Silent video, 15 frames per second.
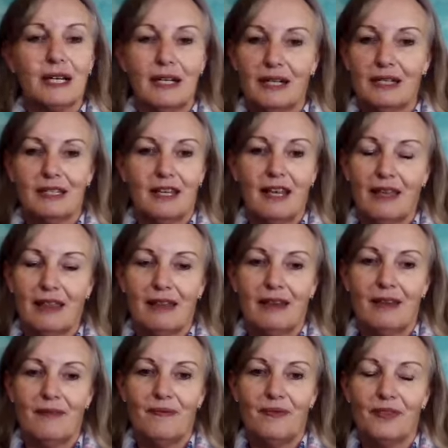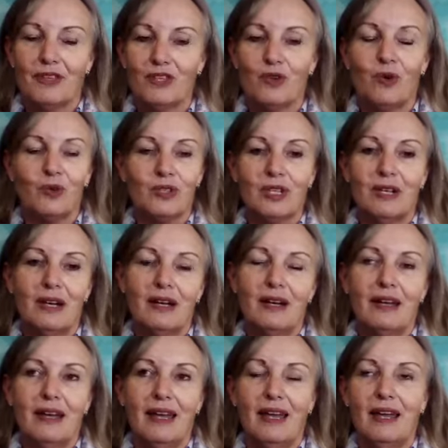clicked together, this horse and
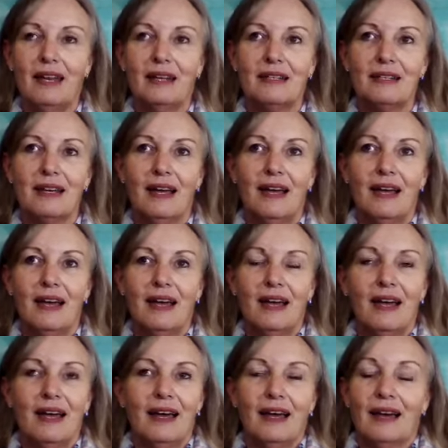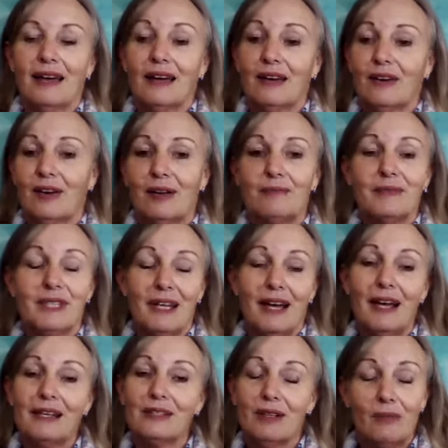I. And crumbs,
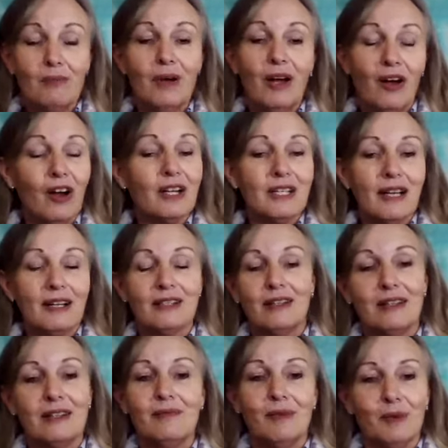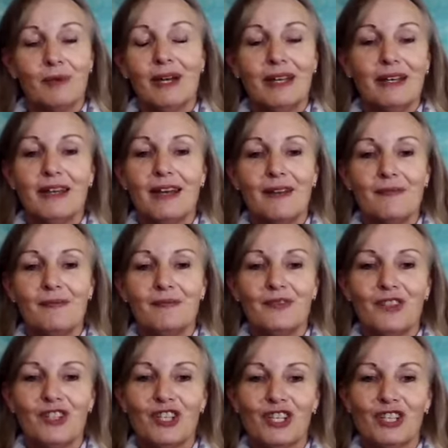I sold my heart out on him the one day
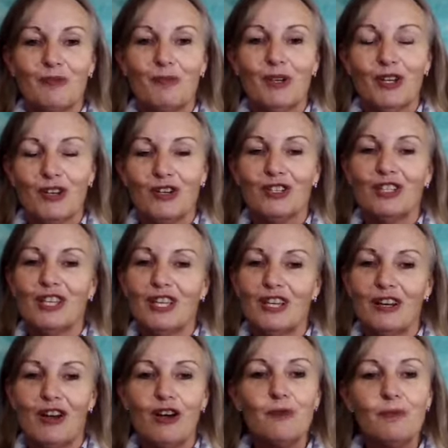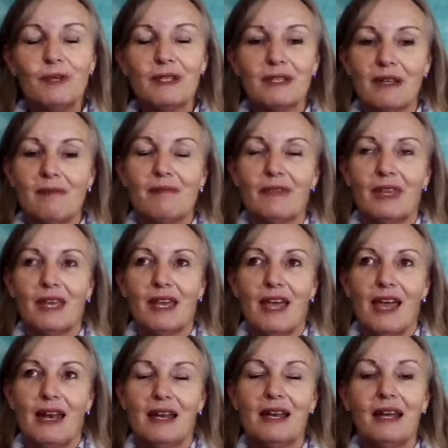just because he'd opened something
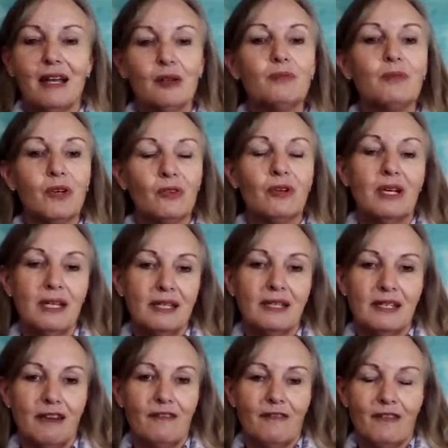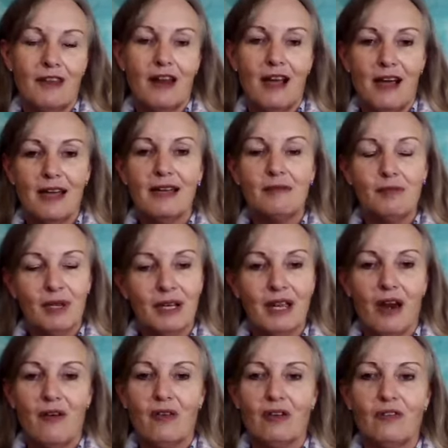and he helped me release stuff that I had been
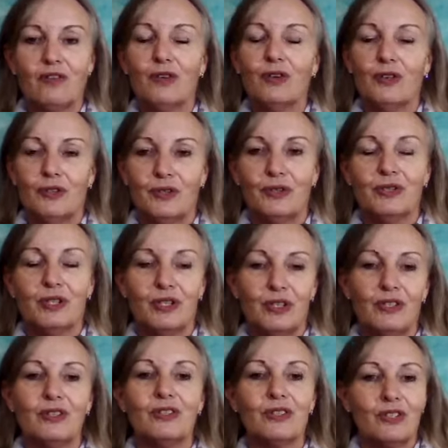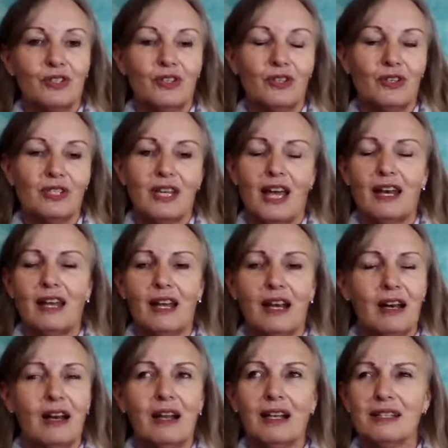carrying for years and years and years. And
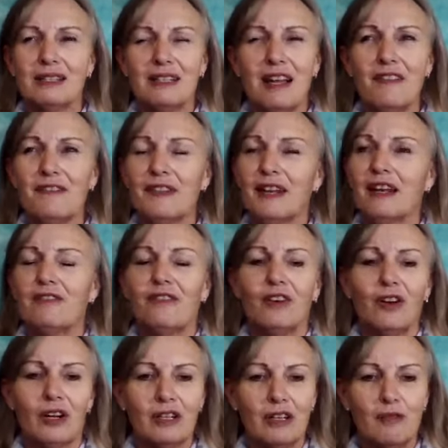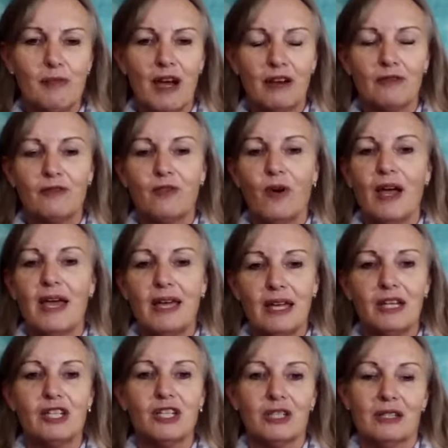I'd stuff that I'd forgotten about for
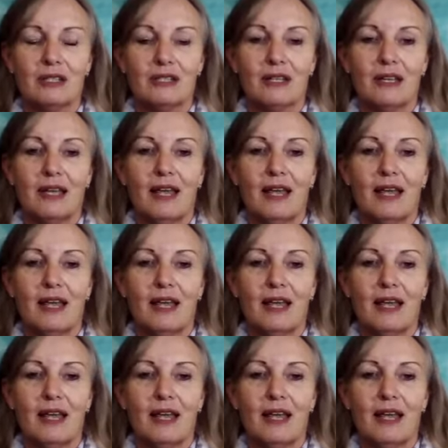ages